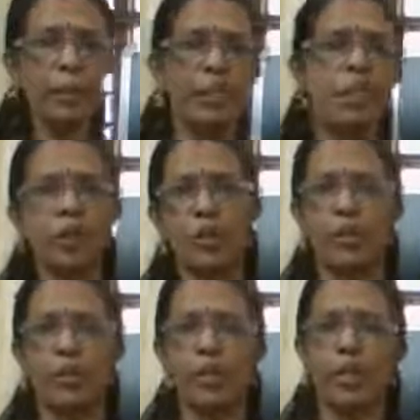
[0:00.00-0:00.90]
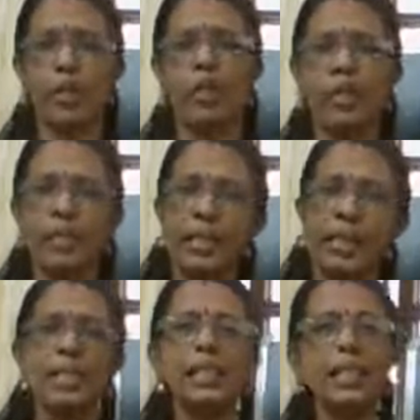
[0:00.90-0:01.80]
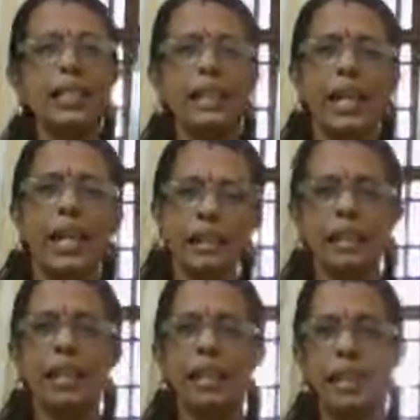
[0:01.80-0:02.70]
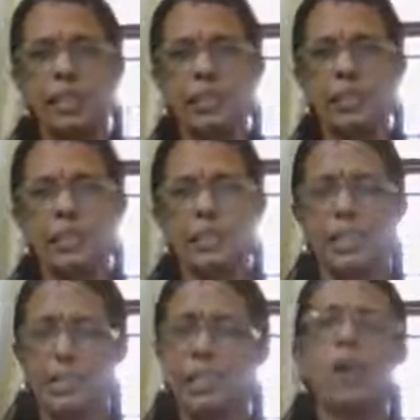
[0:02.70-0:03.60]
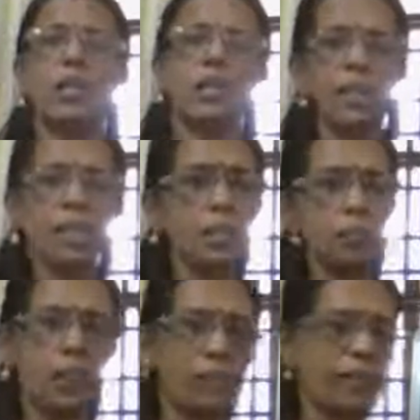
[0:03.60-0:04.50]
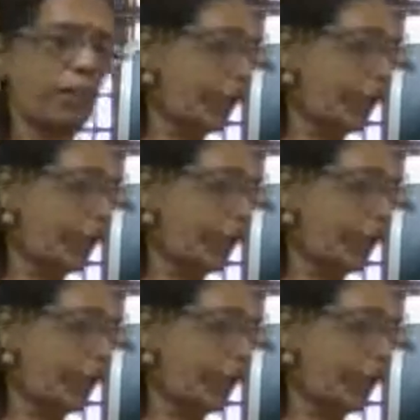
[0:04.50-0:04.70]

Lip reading: its salt solution. Such a reaction is called a displacement